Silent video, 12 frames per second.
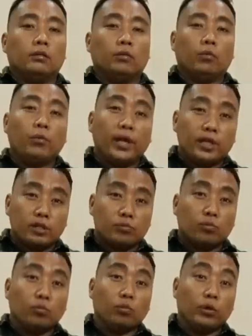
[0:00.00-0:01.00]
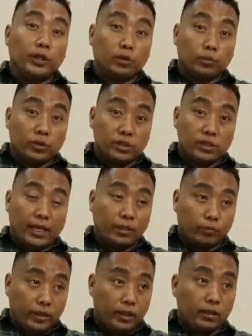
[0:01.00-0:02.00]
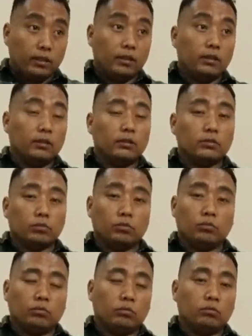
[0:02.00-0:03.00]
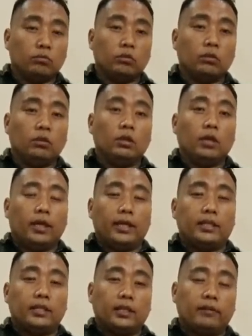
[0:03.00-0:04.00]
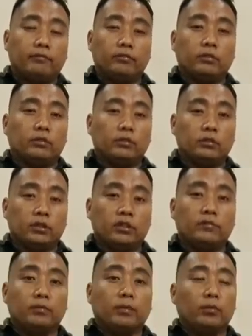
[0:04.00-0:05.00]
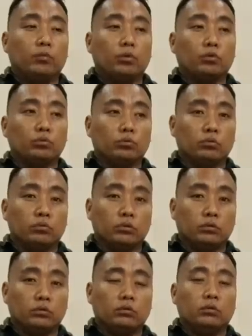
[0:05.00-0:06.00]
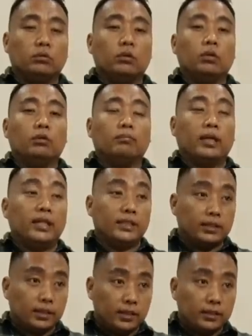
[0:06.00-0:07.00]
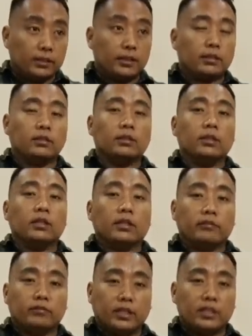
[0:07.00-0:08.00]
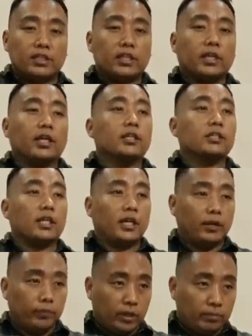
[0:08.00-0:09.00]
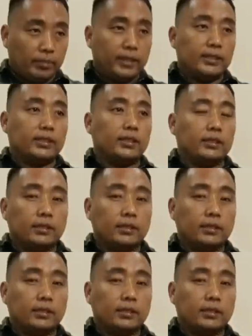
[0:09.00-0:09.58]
way is going towards that way. So I have given my word to my leader that If that is the case, and I will abide.